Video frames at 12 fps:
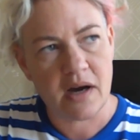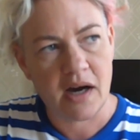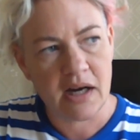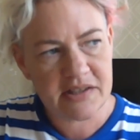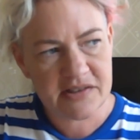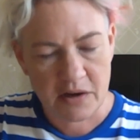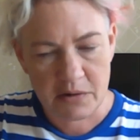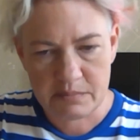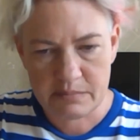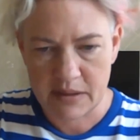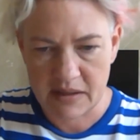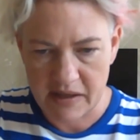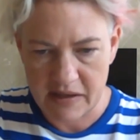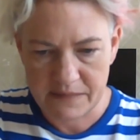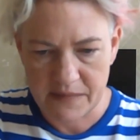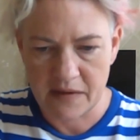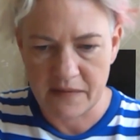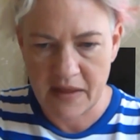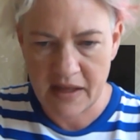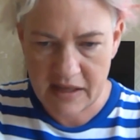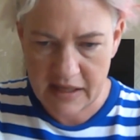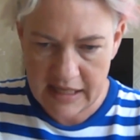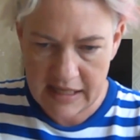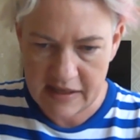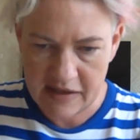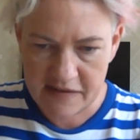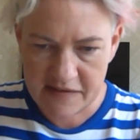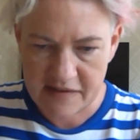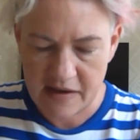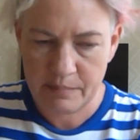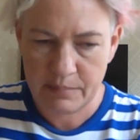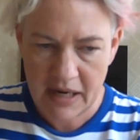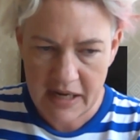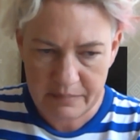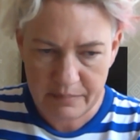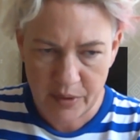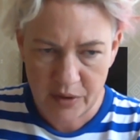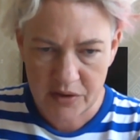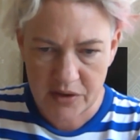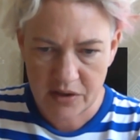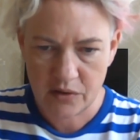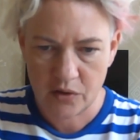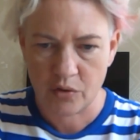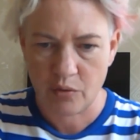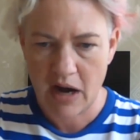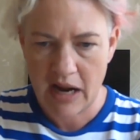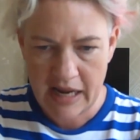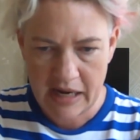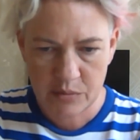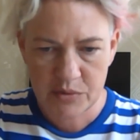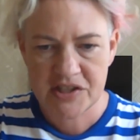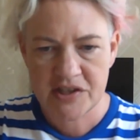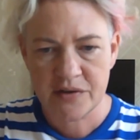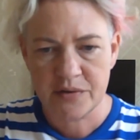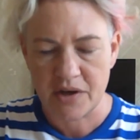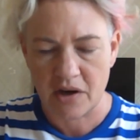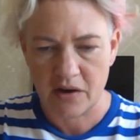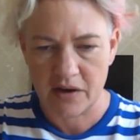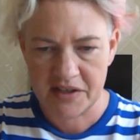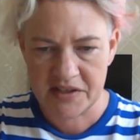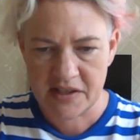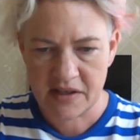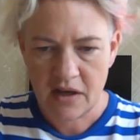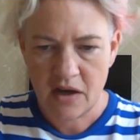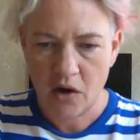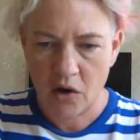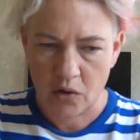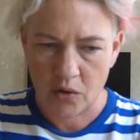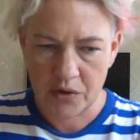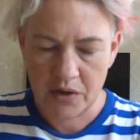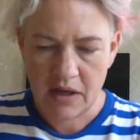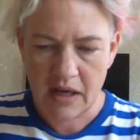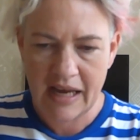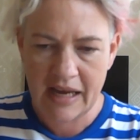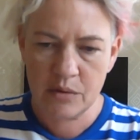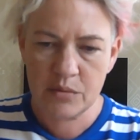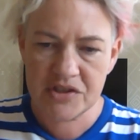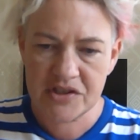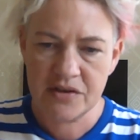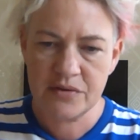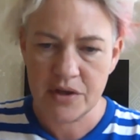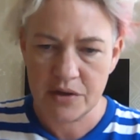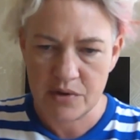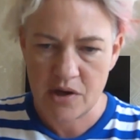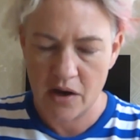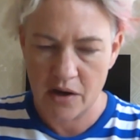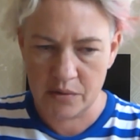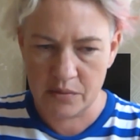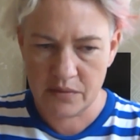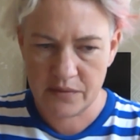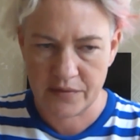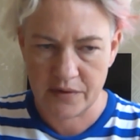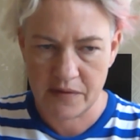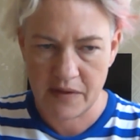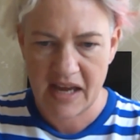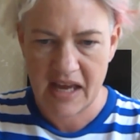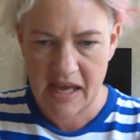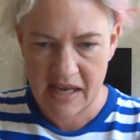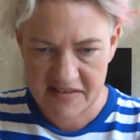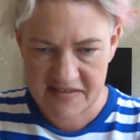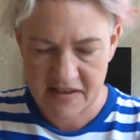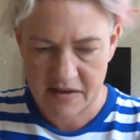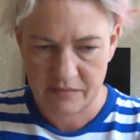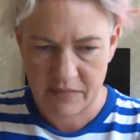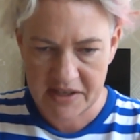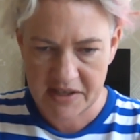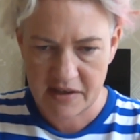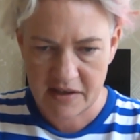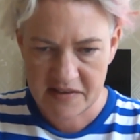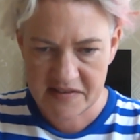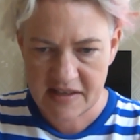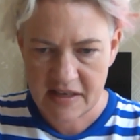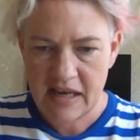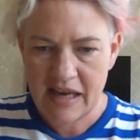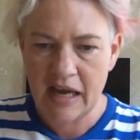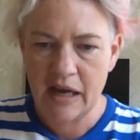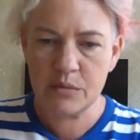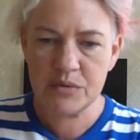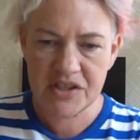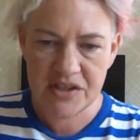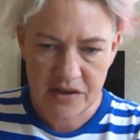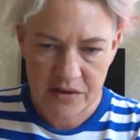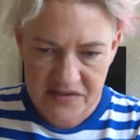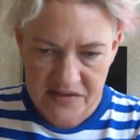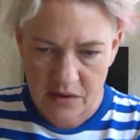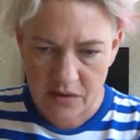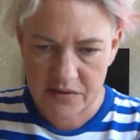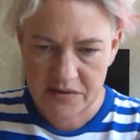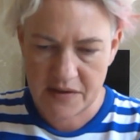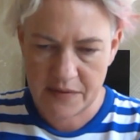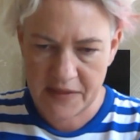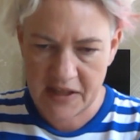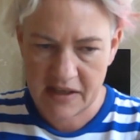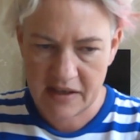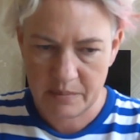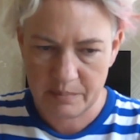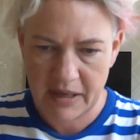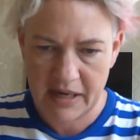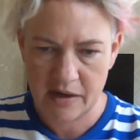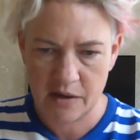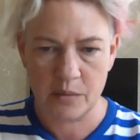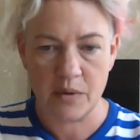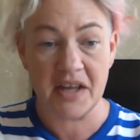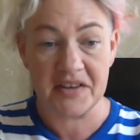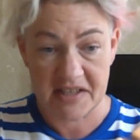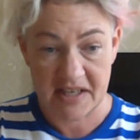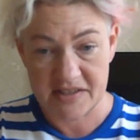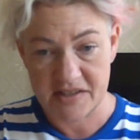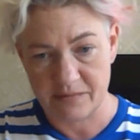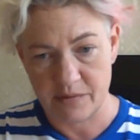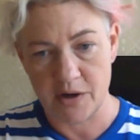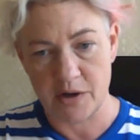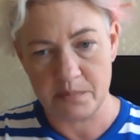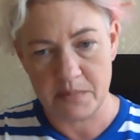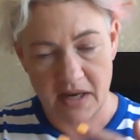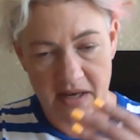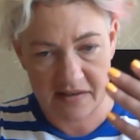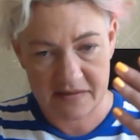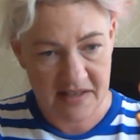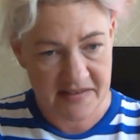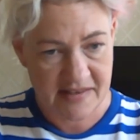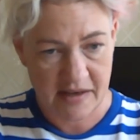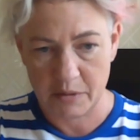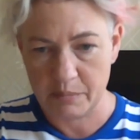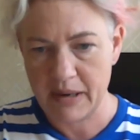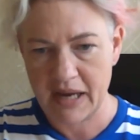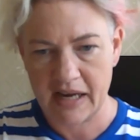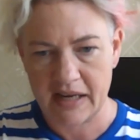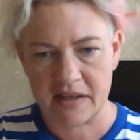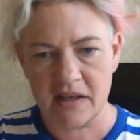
I don't believe that there is a playbook or a how to guide on how do you go through that exit readiness? How do you start to think about a data room, a, a sell pack,